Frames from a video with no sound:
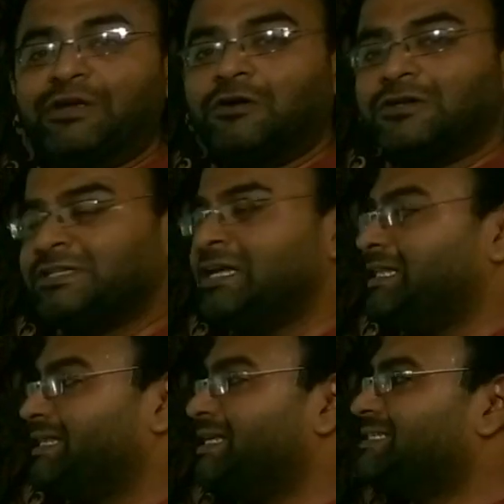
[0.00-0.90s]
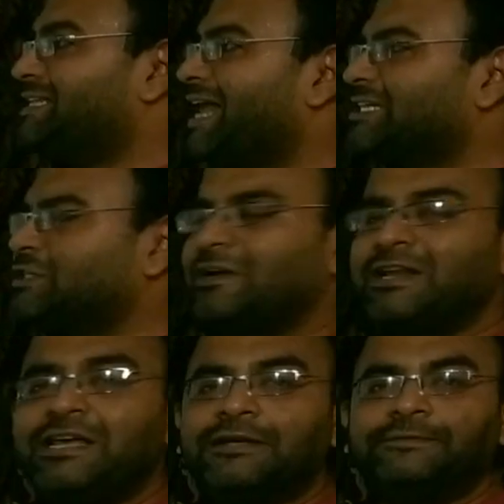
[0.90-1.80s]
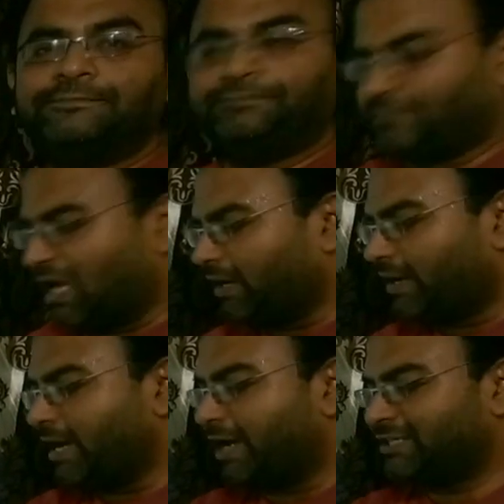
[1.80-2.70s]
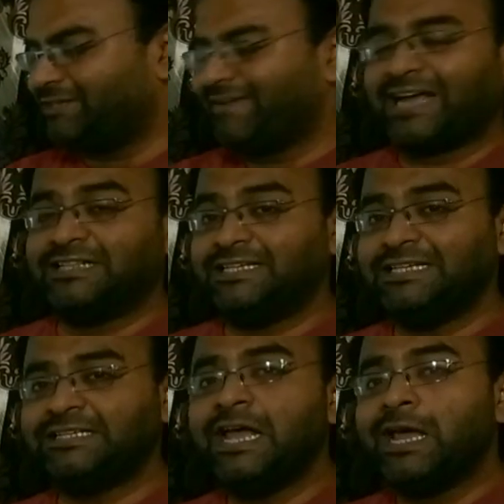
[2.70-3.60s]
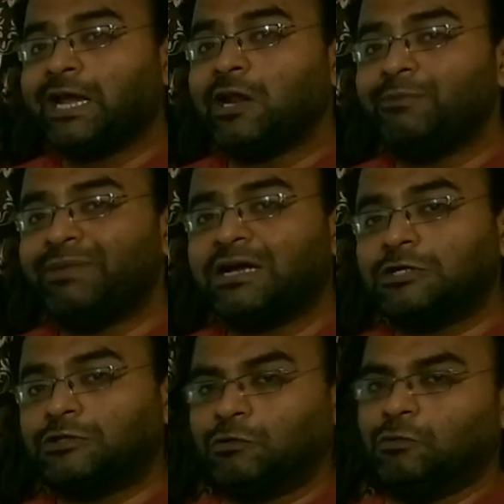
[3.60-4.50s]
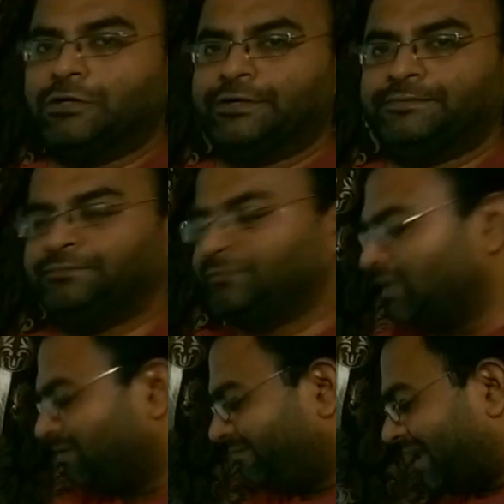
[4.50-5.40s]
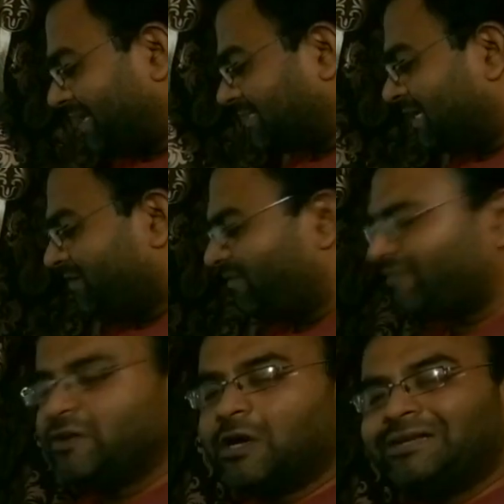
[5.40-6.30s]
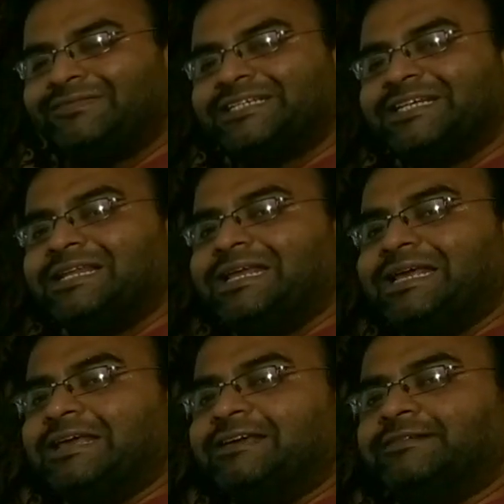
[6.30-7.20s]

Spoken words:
because these naturally occurring nitrogen vacancies cannot be controlled. Whereas when we artificially